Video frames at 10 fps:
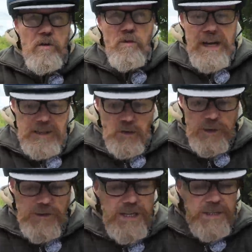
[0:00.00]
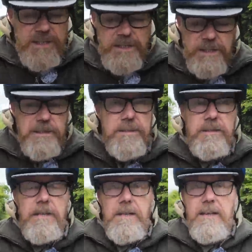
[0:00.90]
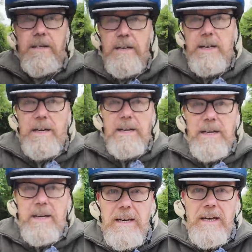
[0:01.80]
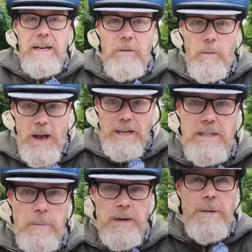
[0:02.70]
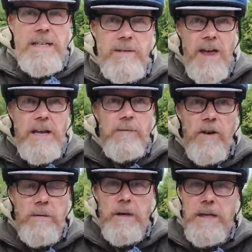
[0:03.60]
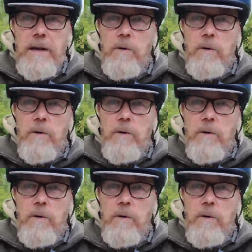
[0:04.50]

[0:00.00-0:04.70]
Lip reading: Right, so I think this is, well, there's a big massive hill in front of me there.